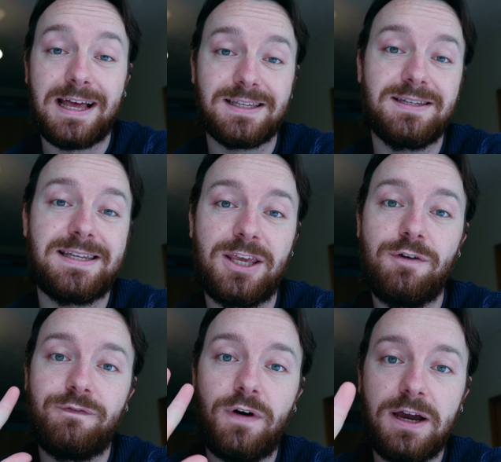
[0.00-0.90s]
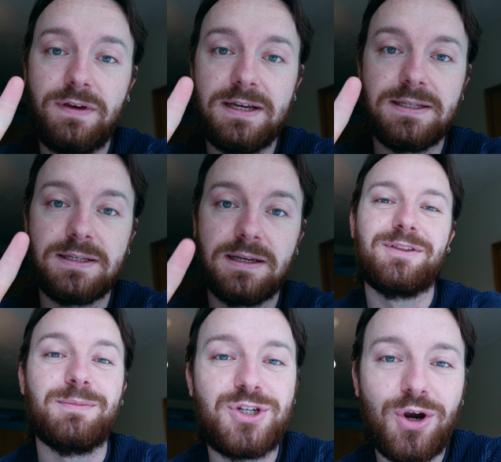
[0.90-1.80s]
that's going to take you 5 years.
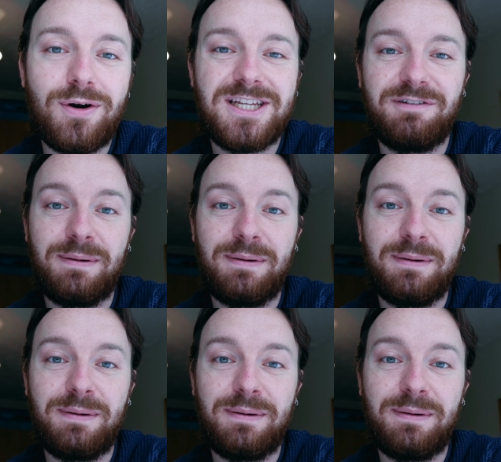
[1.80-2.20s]
The majority